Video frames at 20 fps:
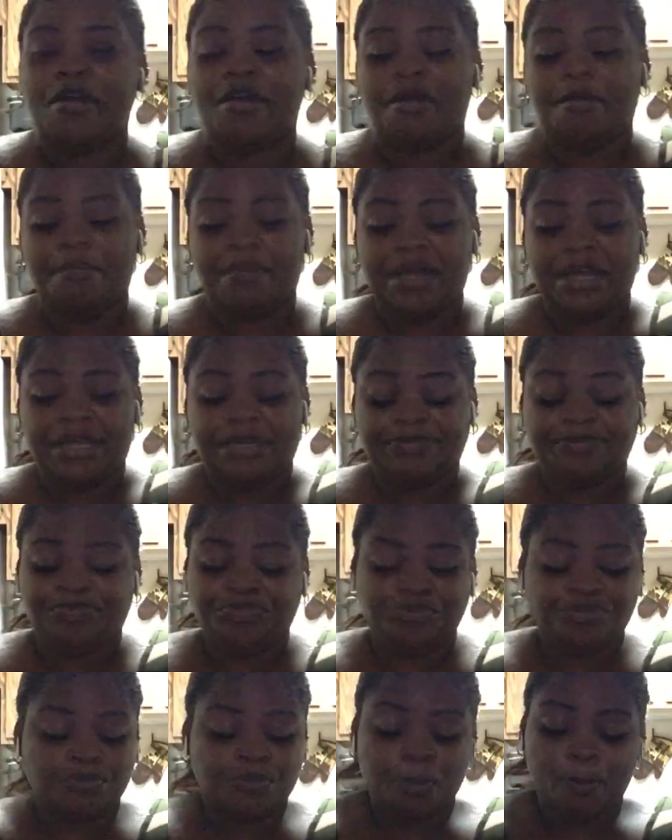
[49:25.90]
But
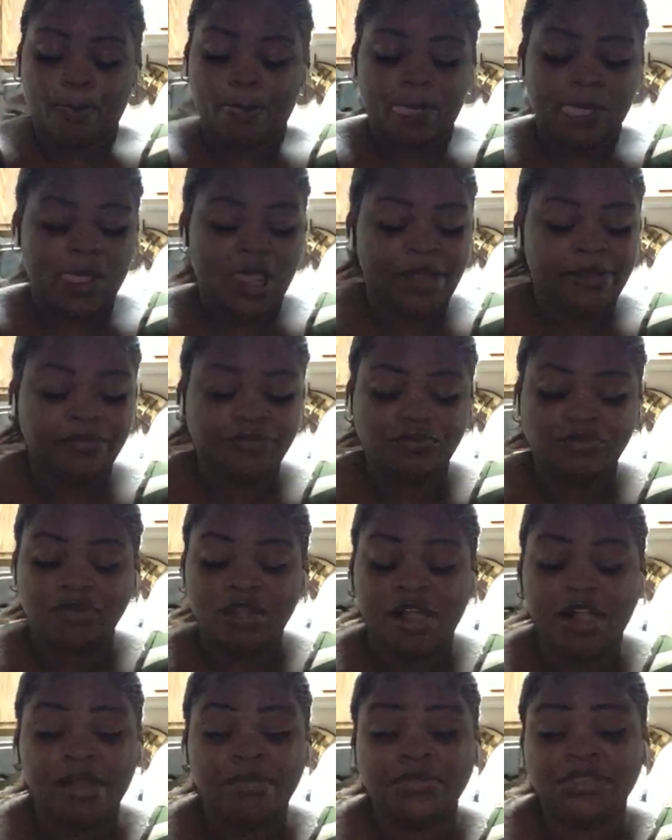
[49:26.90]

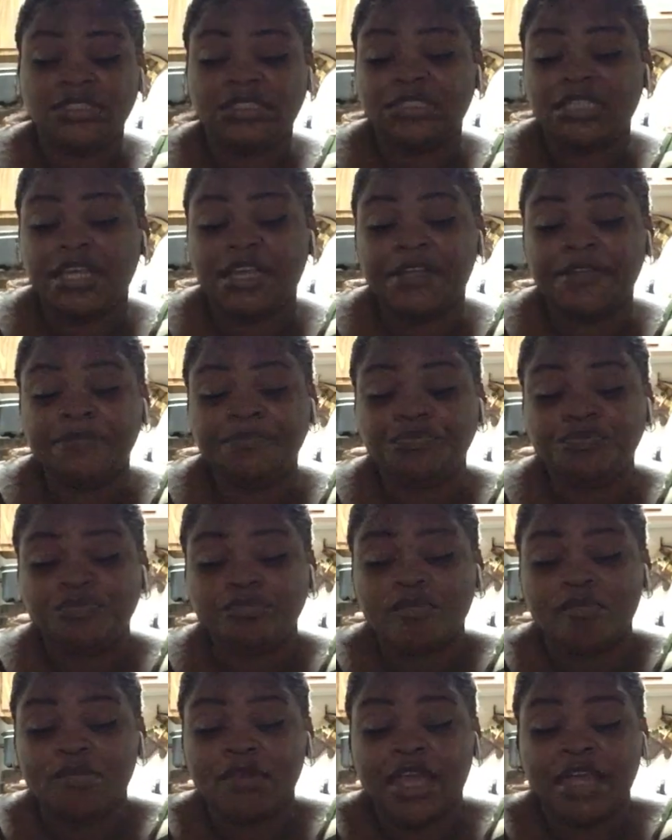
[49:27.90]
I'm just saying,
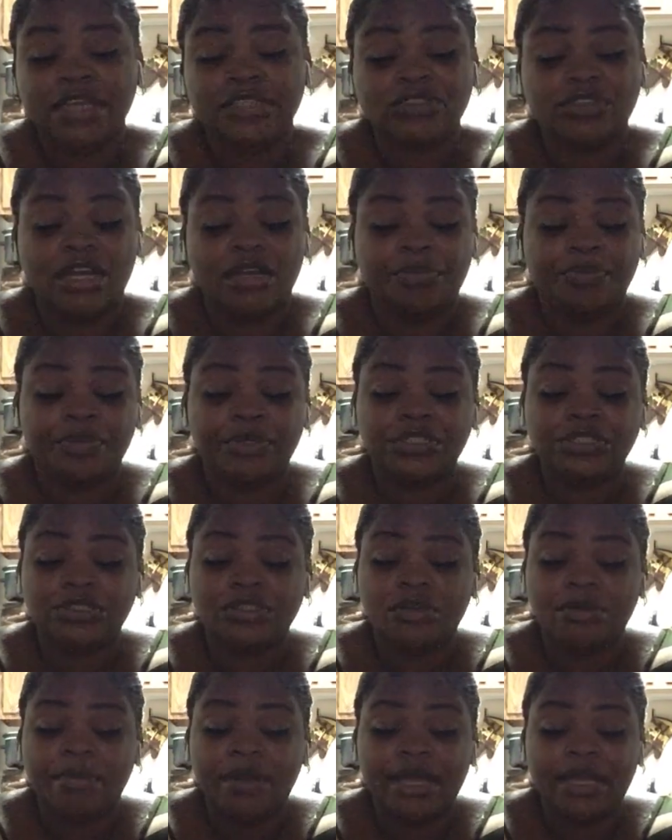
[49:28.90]
I ain't trying to preach to
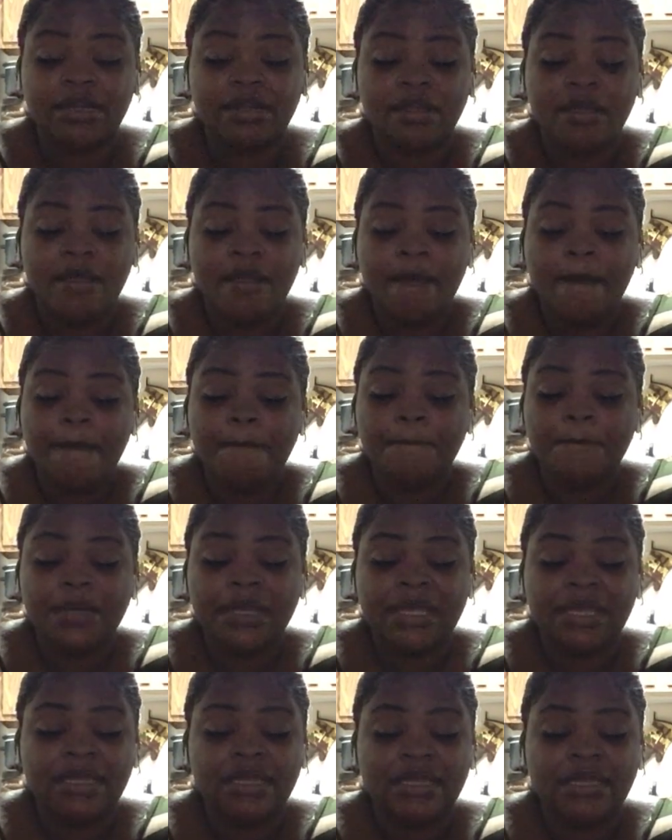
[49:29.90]
nobody,
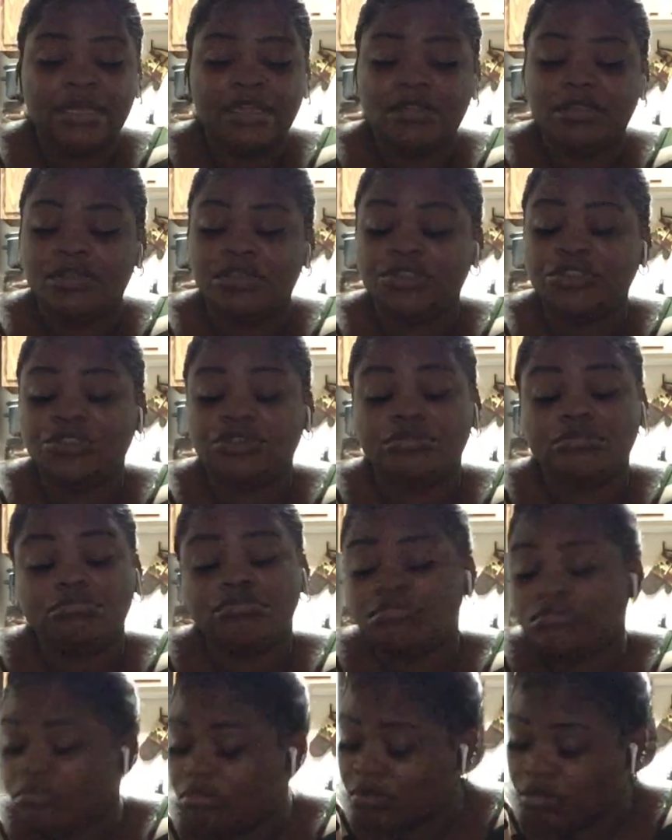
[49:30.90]
but
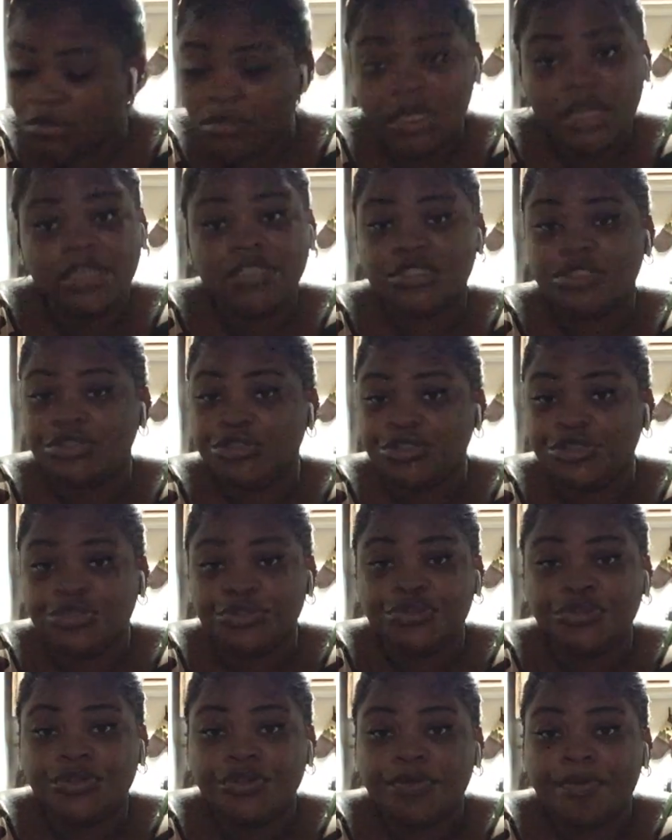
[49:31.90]
it's the
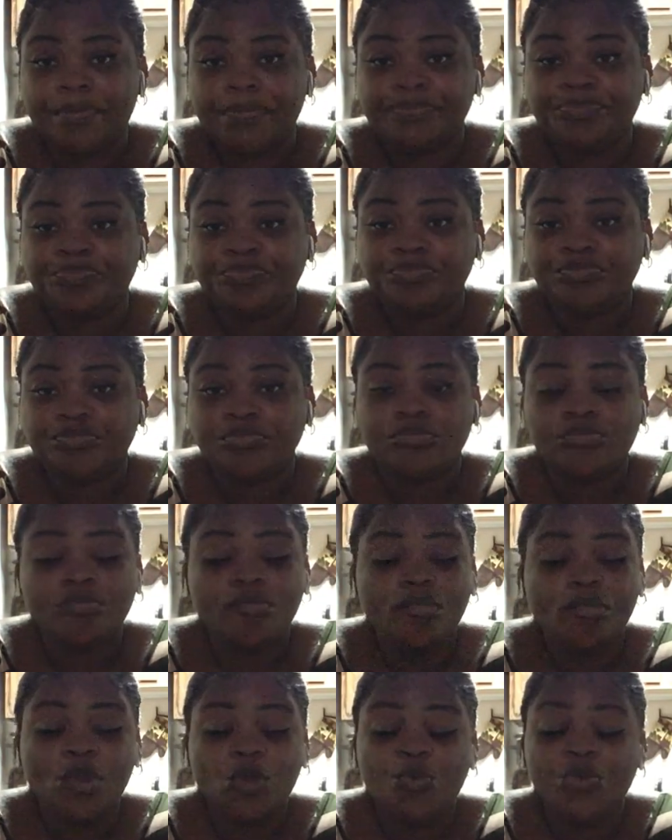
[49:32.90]
truth.
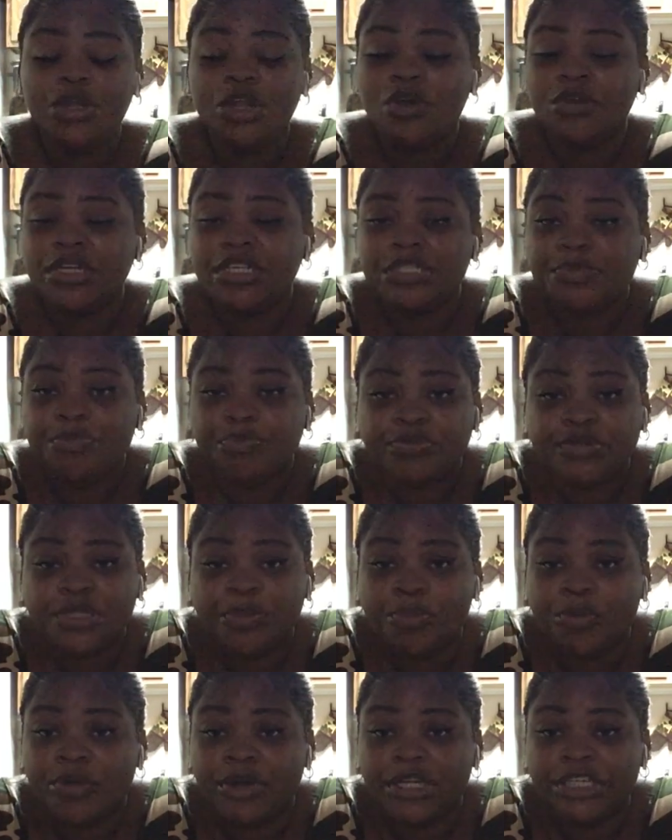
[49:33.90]
We don't
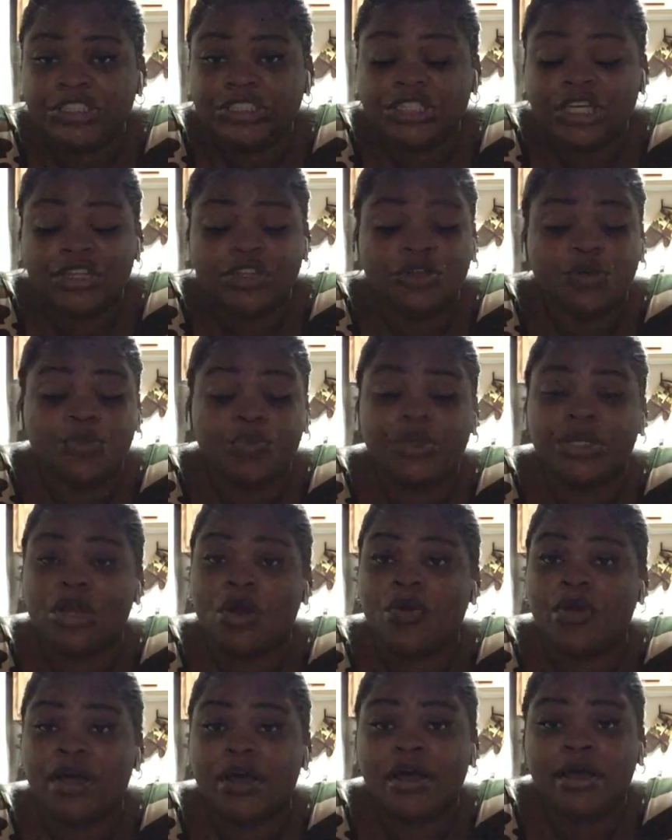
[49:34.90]
support each other. We
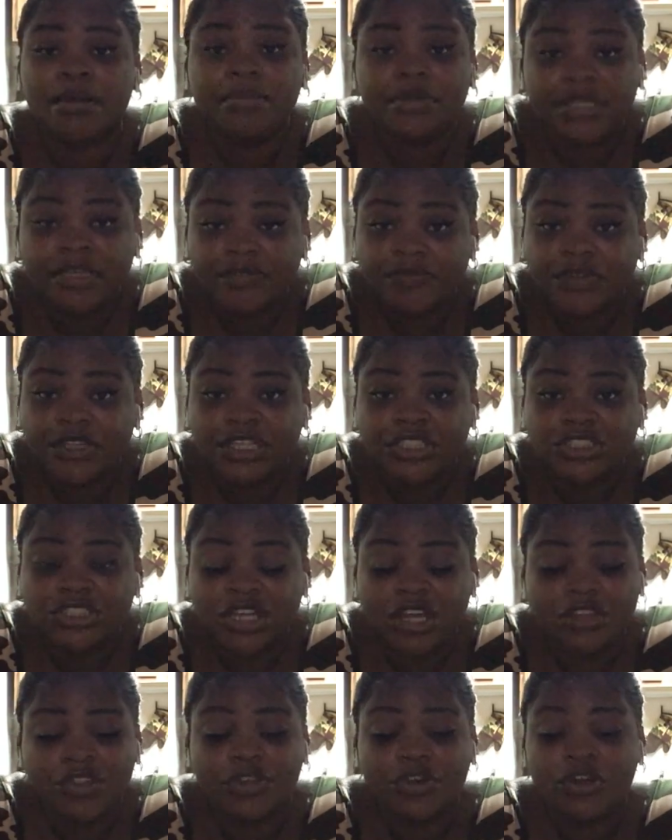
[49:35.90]
don't uplift each
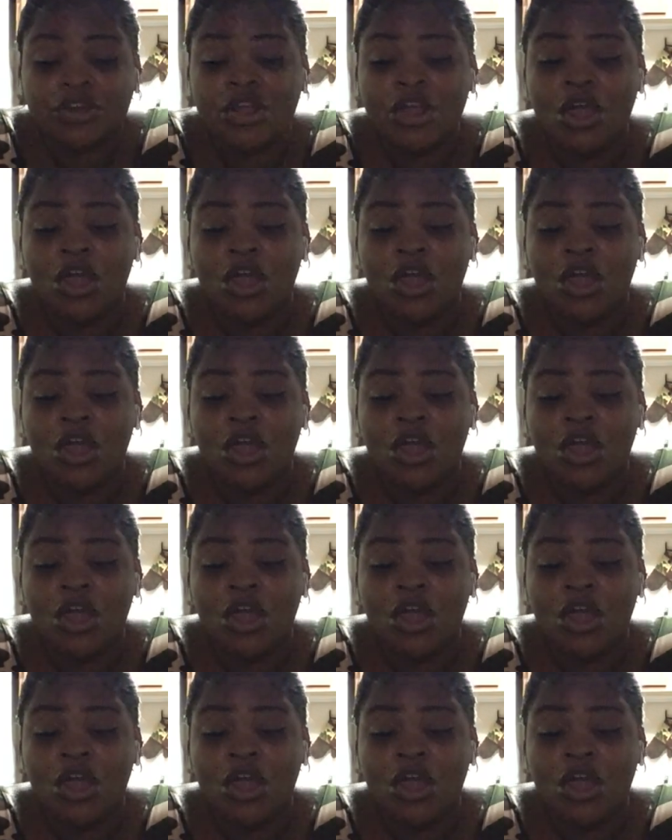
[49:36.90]
other.